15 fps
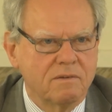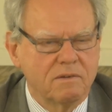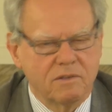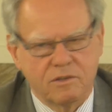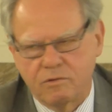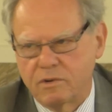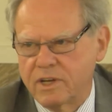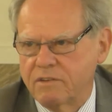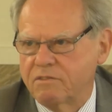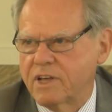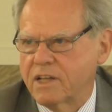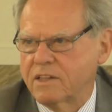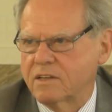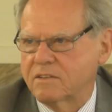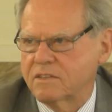So leave
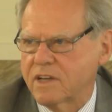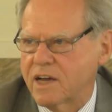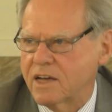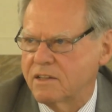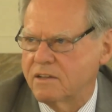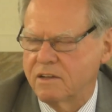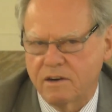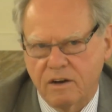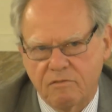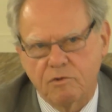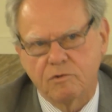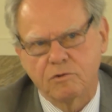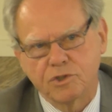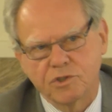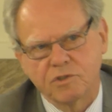that aside.
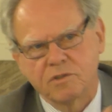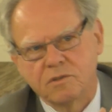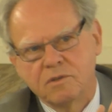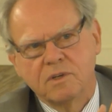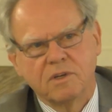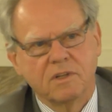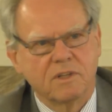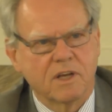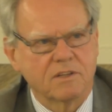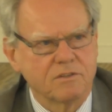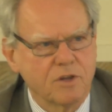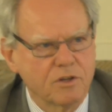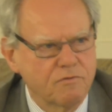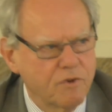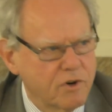Revolution, that's
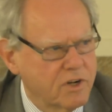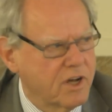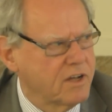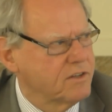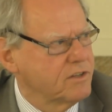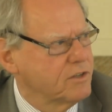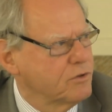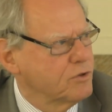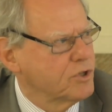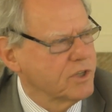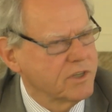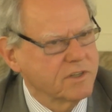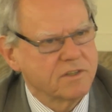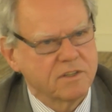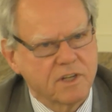not for
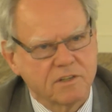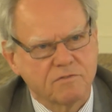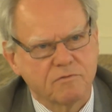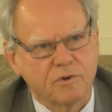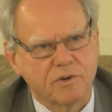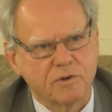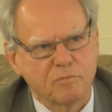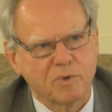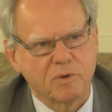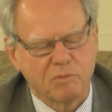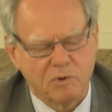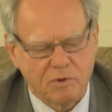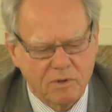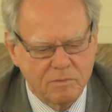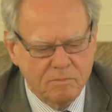constitutionalists, that's for the people.